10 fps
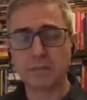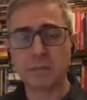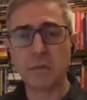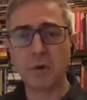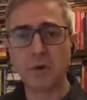
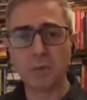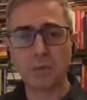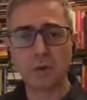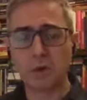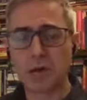more and
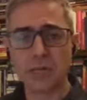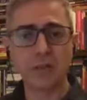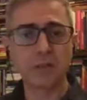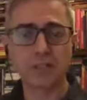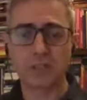more
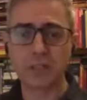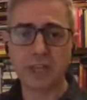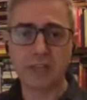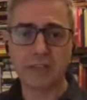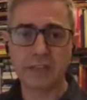acknowledged
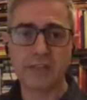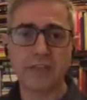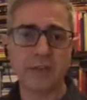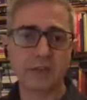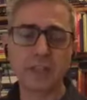as
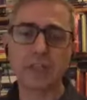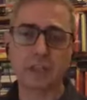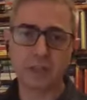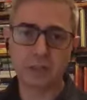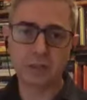the
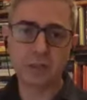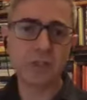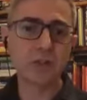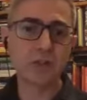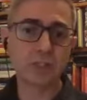original,
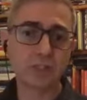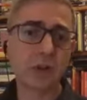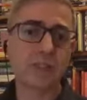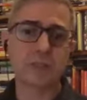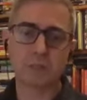the
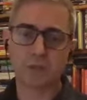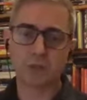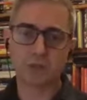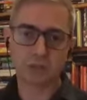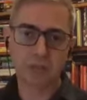trustable
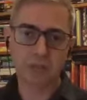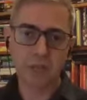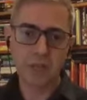source.